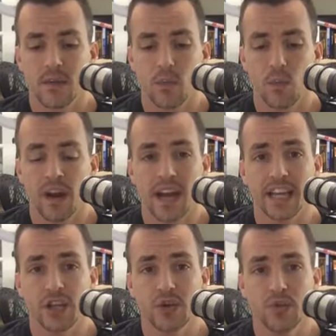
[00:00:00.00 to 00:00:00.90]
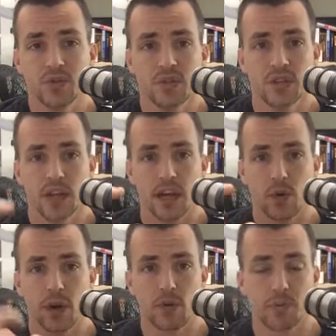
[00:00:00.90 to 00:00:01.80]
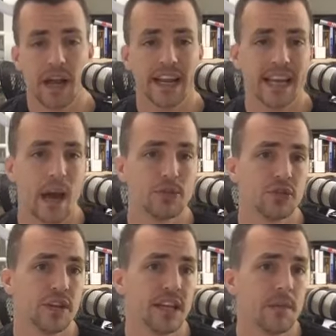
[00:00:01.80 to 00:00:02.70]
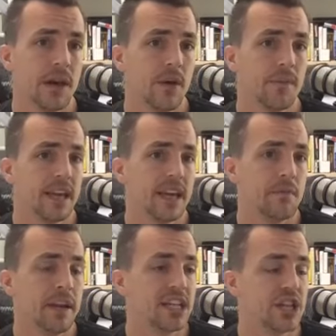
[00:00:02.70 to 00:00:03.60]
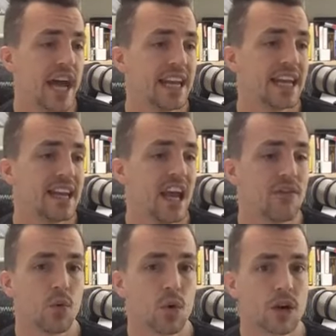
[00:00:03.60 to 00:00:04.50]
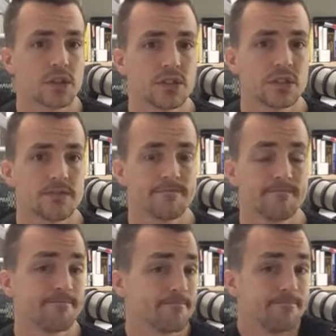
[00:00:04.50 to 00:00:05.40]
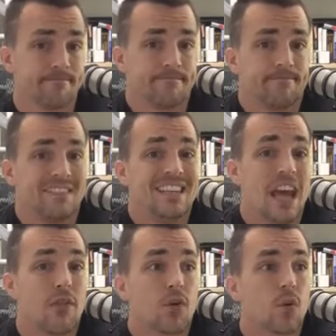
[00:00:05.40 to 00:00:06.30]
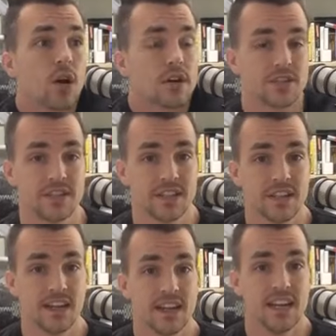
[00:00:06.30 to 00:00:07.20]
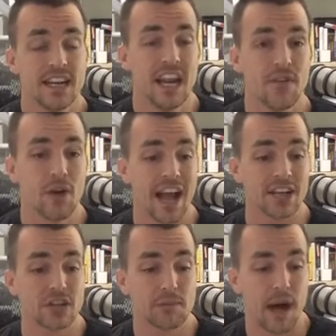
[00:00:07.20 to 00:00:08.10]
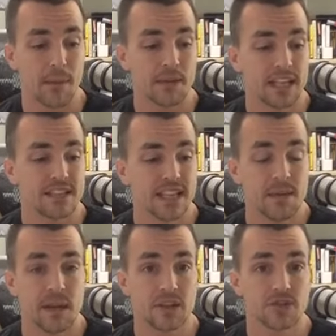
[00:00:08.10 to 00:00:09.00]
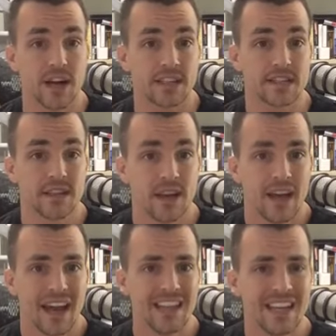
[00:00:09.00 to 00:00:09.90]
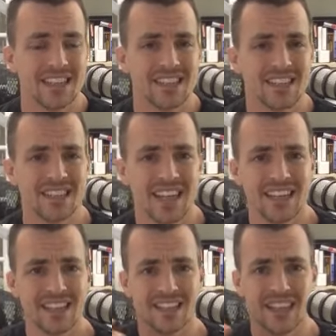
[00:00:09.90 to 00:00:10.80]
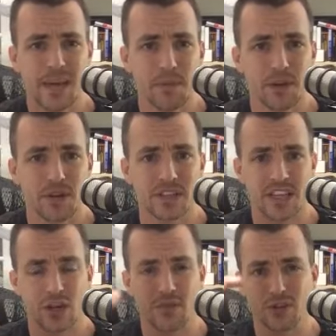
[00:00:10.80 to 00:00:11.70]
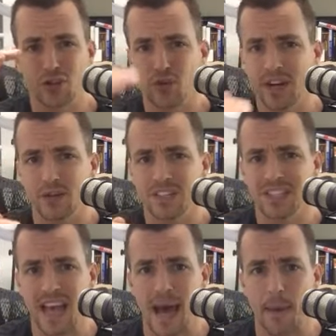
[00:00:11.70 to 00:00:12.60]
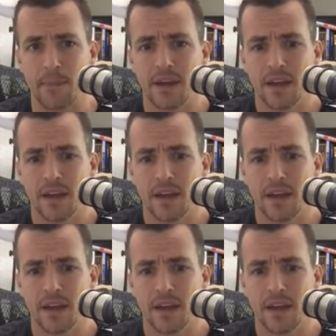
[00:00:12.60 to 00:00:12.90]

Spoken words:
when I use a quick reply to capture an email in MiniChat, it never works. Never works. It never actually populates the email address. And then to send it to Zapier, it's like you have to trigger a zap.